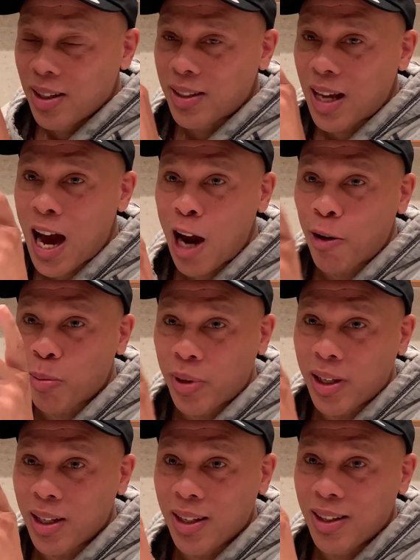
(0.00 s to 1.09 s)
The
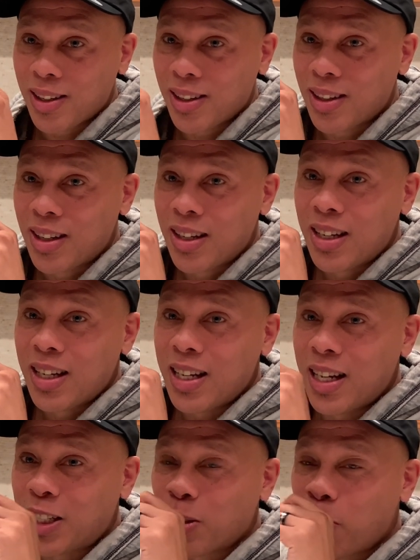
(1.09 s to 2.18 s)
Hierarchy.
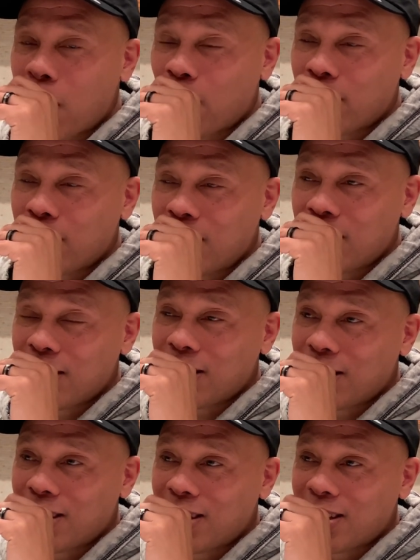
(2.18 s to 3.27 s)
It's about,
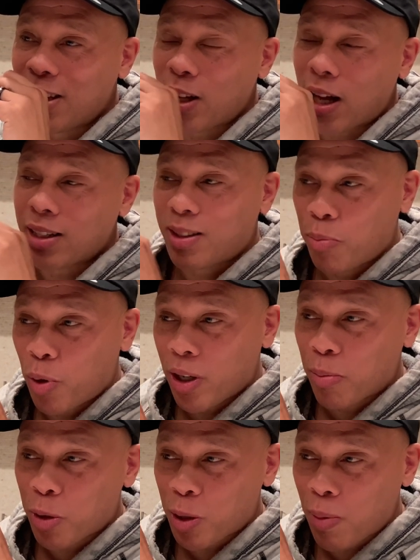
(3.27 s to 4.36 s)
and you gotta put it
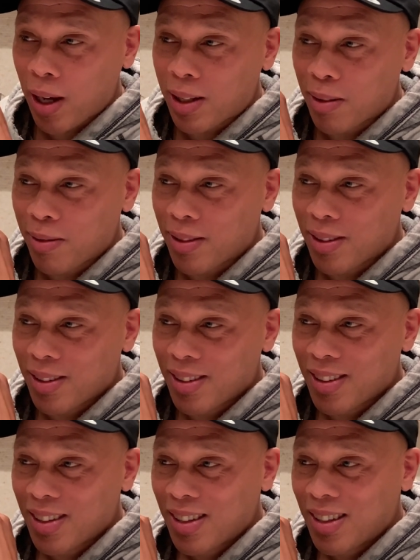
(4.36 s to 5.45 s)
in perspective.
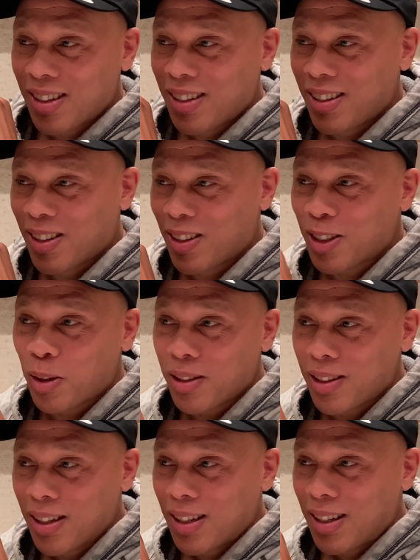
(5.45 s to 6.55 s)
You know,
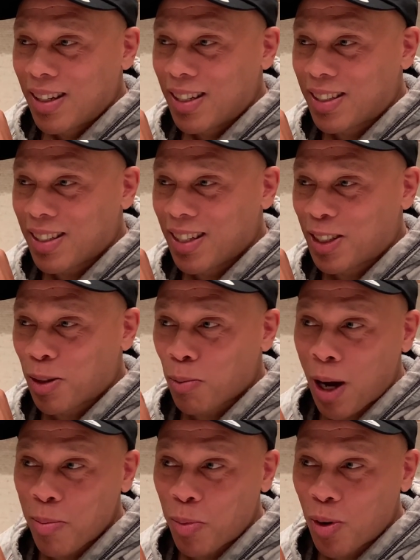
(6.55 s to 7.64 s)
it's the
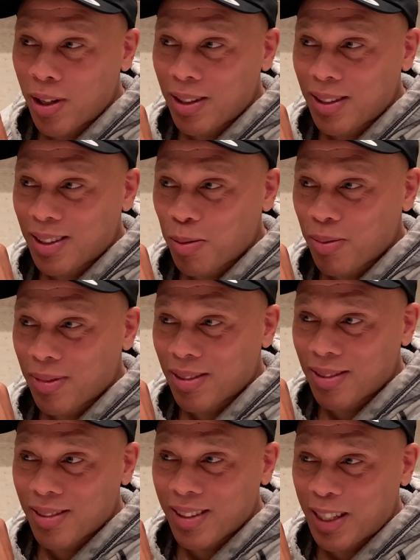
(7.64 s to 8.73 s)
white boys
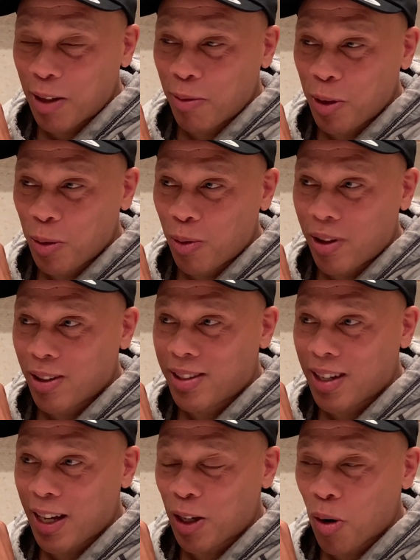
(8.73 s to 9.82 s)
giving you their
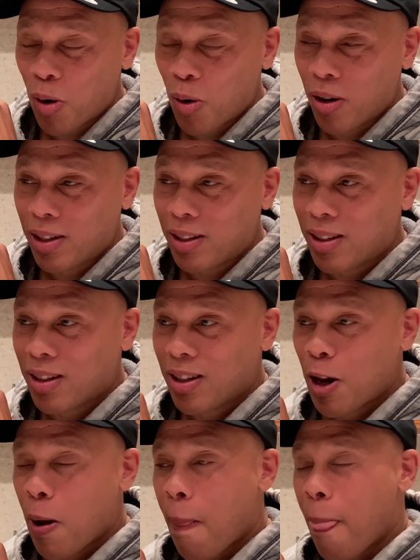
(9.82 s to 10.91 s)
take on
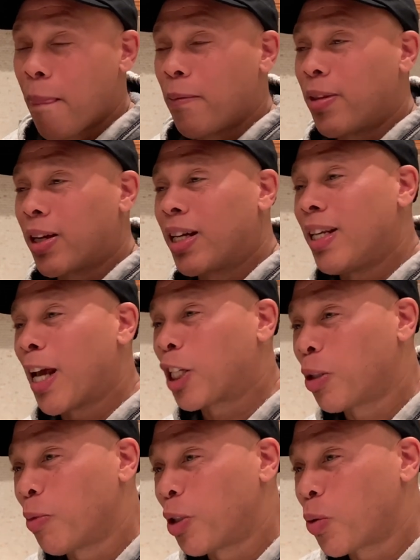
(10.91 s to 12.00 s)
the
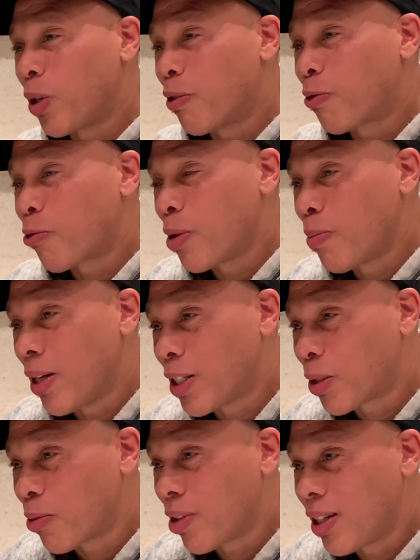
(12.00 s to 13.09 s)
connection between
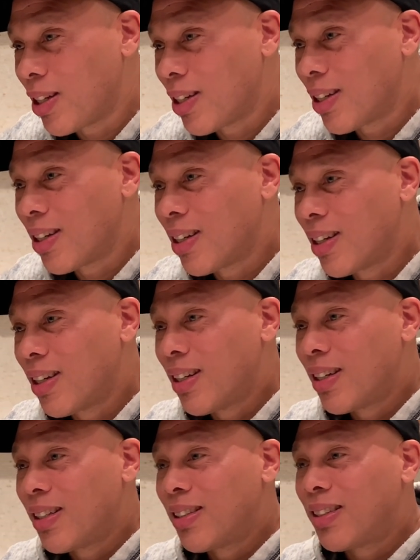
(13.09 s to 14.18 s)
Freemasonry,
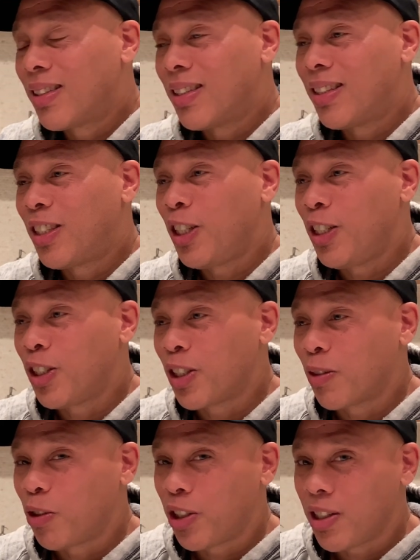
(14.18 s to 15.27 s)
the teachings
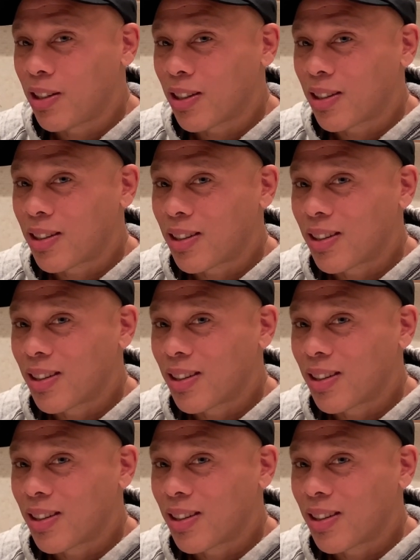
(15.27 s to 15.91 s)
of Jesus,